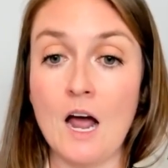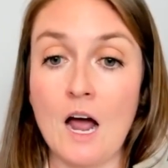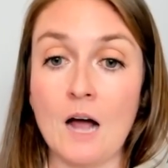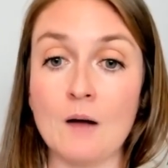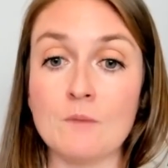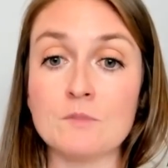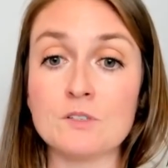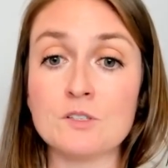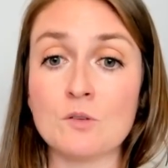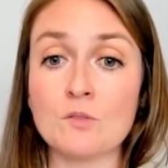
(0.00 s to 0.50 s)

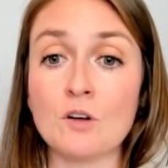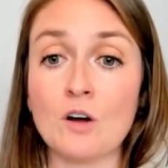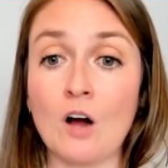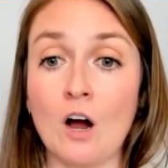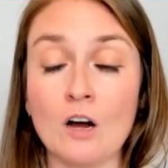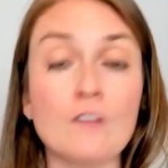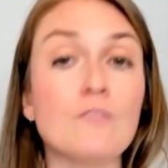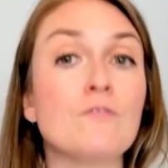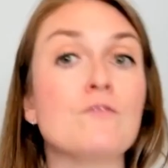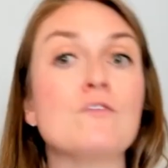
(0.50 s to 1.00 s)
So there
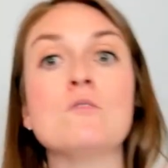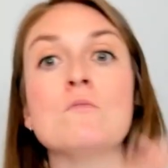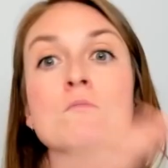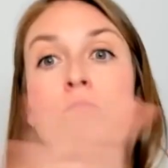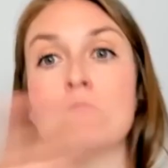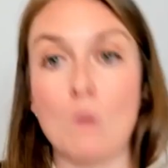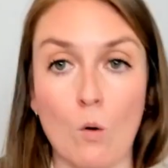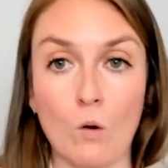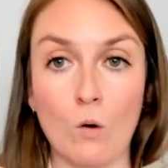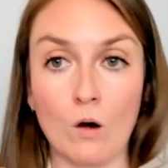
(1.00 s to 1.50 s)
are a few
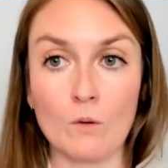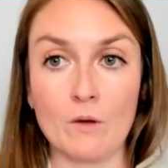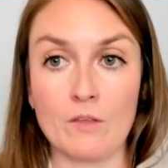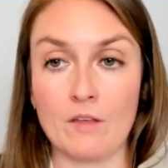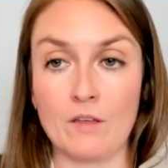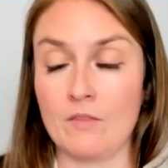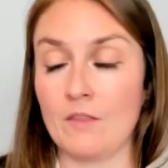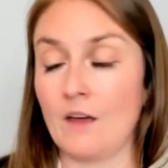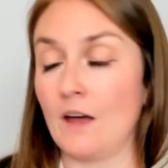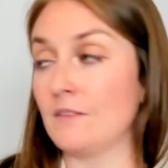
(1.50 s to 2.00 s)
more
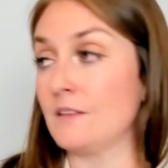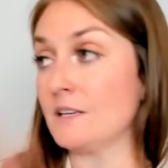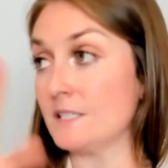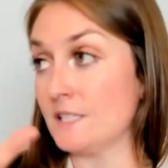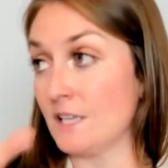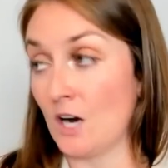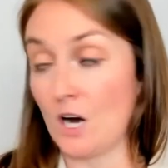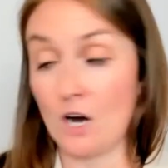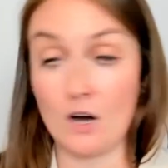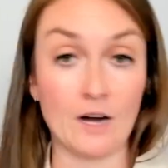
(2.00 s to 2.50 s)
within that. The
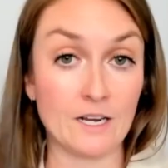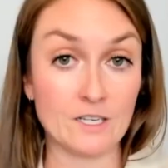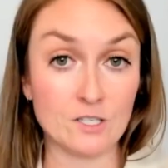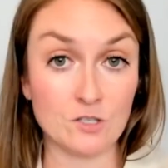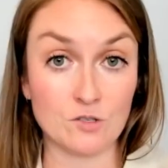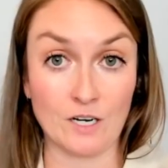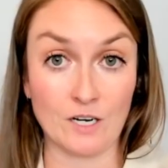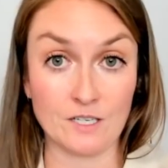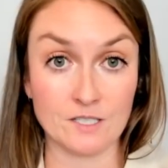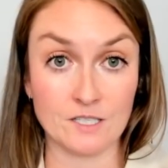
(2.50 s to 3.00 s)
CRA
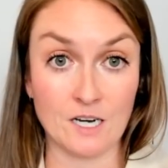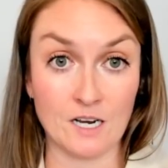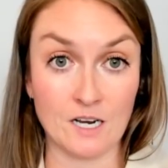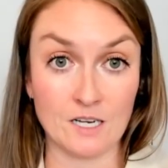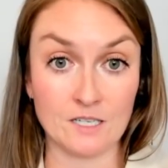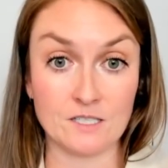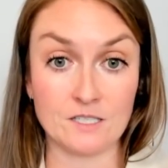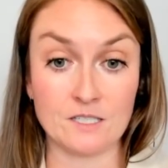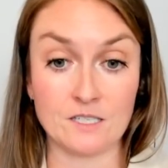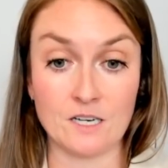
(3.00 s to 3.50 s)
stress
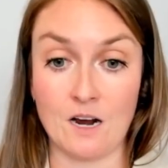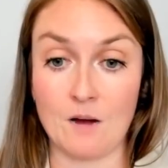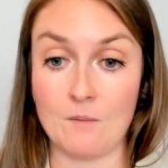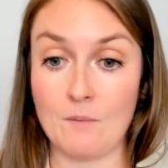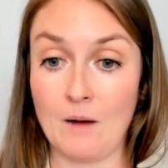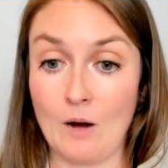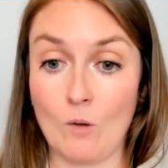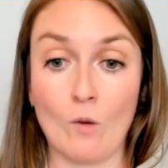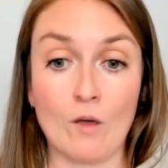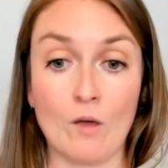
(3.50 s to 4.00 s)
test,
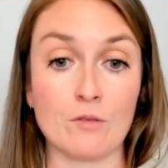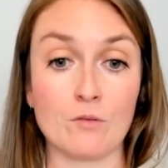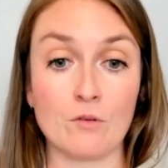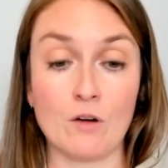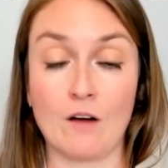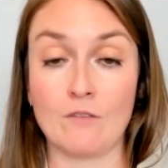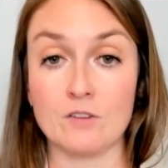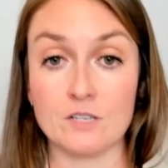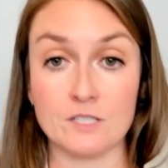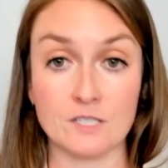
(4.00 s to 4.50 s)
I went through
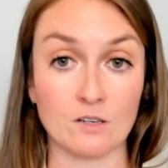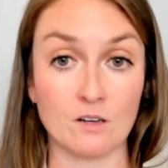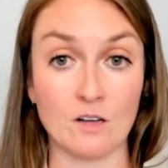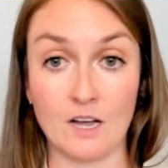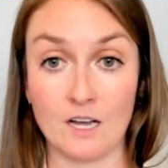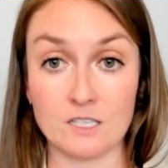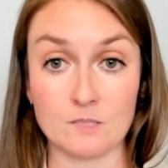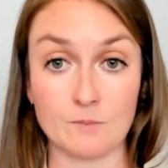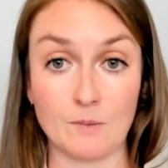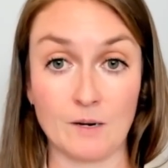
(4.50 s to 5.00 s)
every single
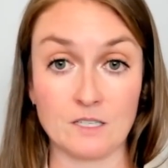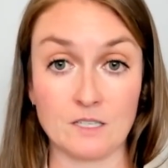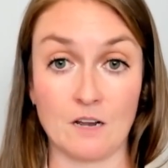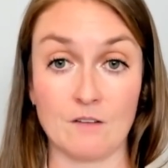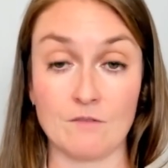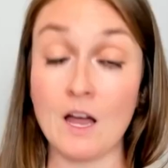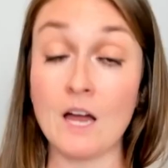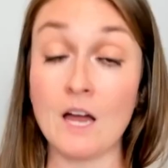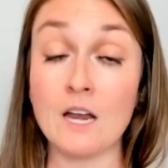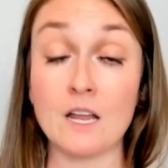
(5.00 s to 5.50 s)
aspect of
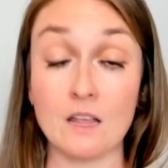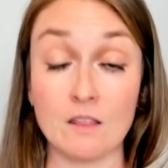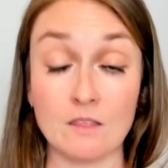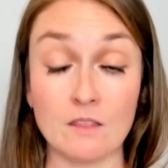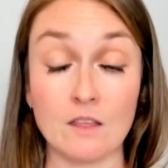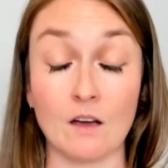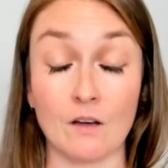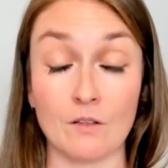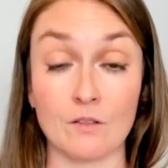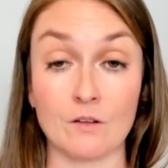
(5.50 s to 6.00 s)
that in
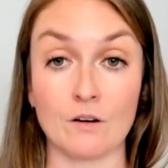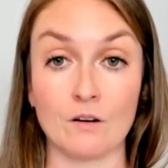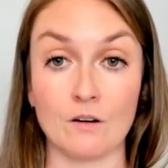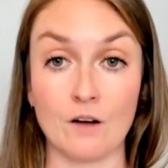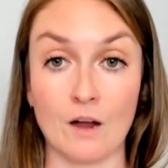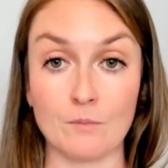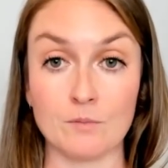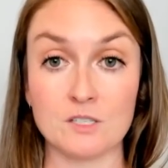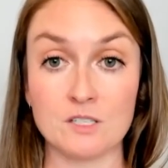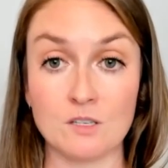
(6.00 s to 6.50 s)
the other
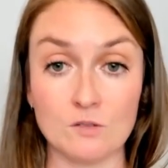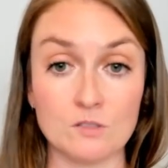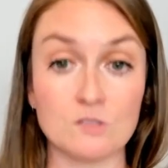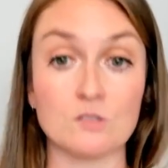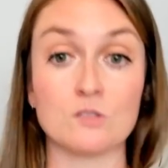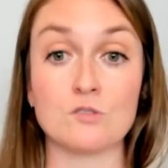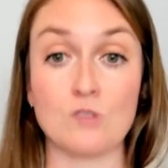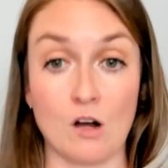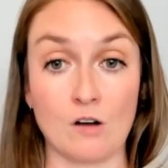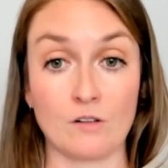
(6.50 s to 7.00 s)
episode. So
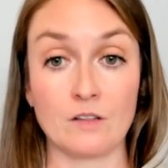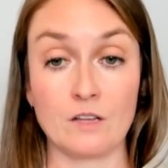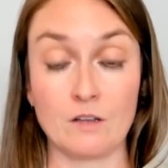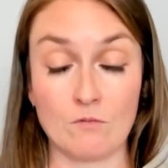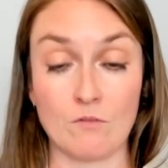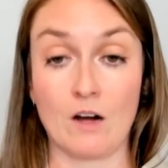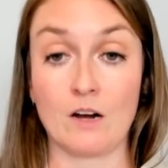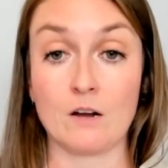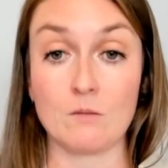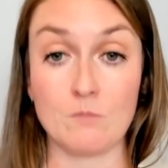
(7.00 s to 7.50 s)
strongly
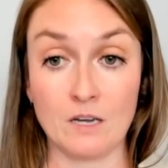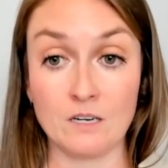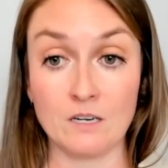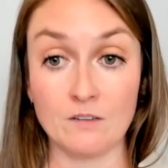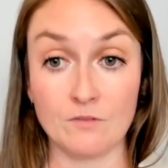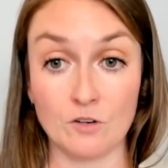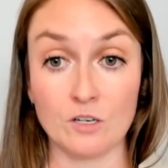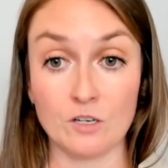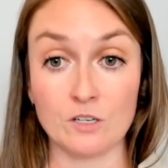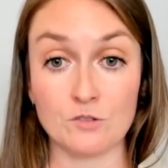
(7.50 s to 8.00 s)
recommend,
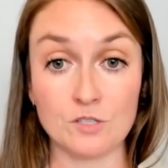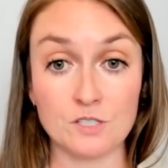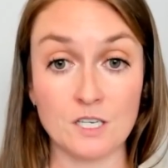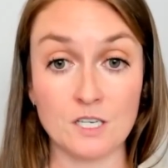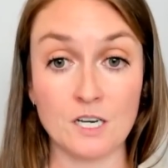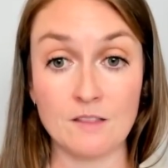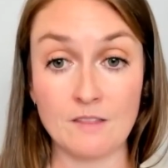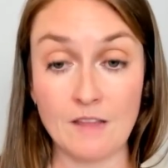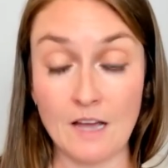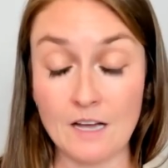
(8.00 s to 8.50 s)
if you're
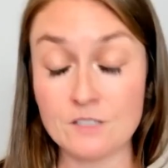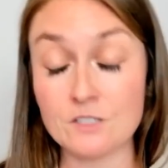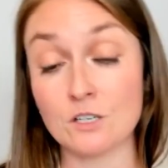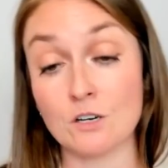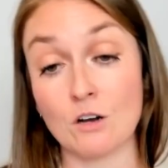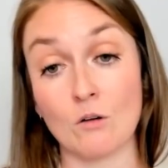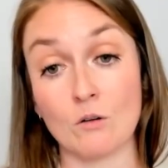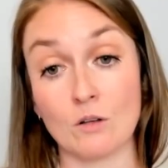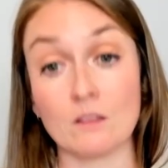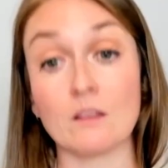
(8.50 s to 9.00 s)
interested in that, to
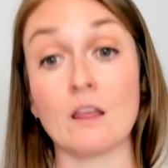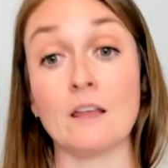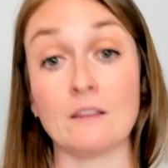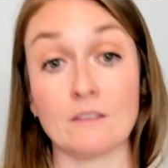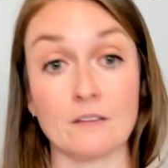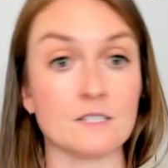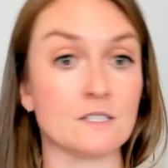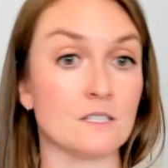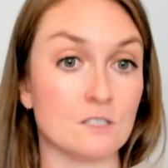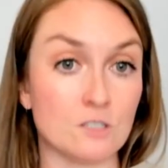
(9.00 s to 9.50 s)
go and
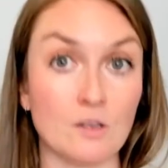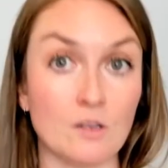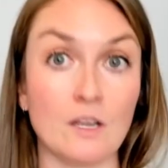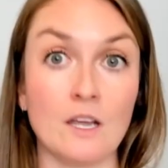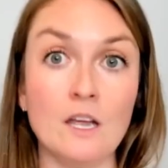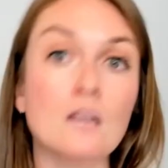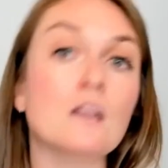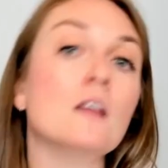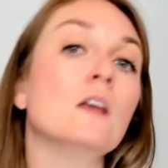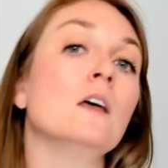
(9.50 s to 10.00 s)
listen to
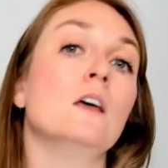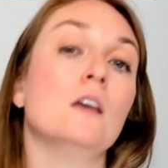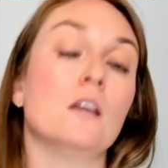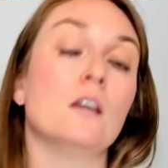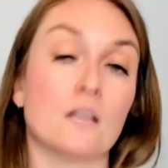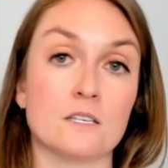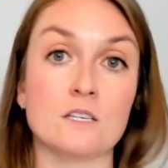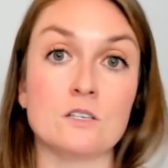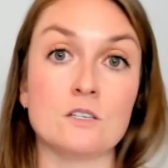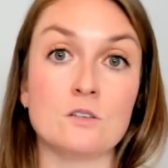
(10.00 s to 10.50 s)
it,
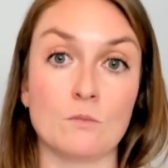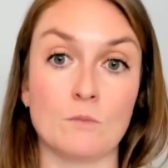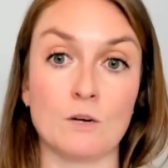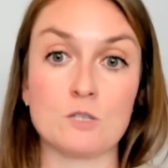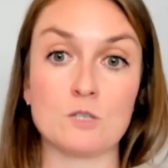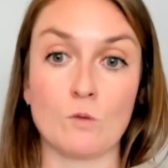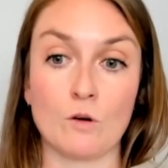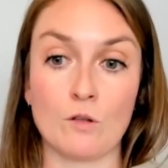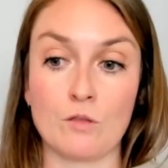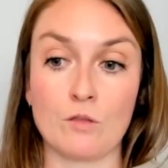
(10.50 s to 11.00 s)
because I do a
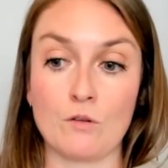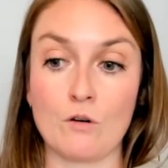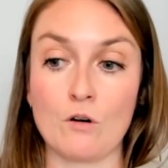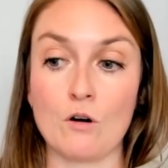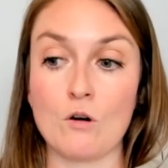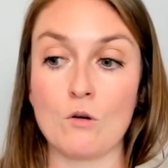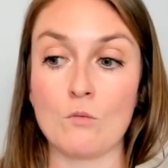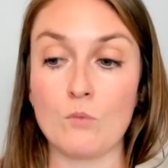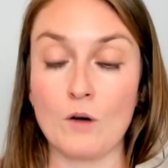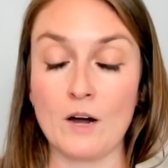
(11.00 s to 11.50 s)
much more
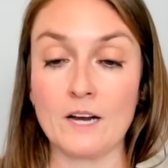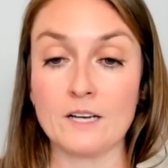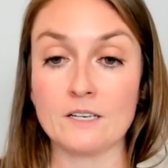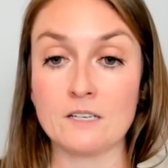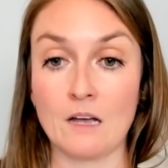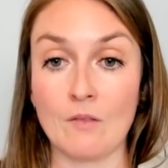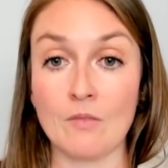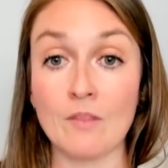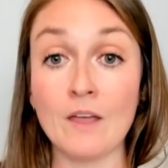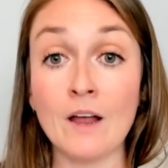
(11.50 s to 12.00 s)
thorough
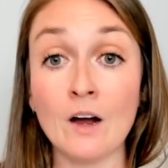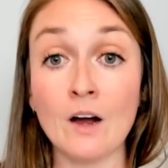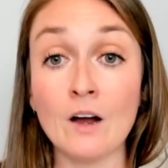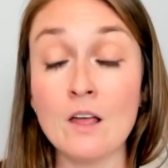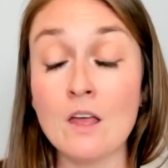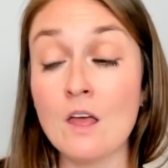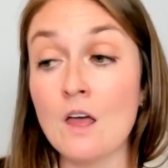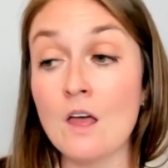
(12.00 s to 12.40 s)
breakdown there.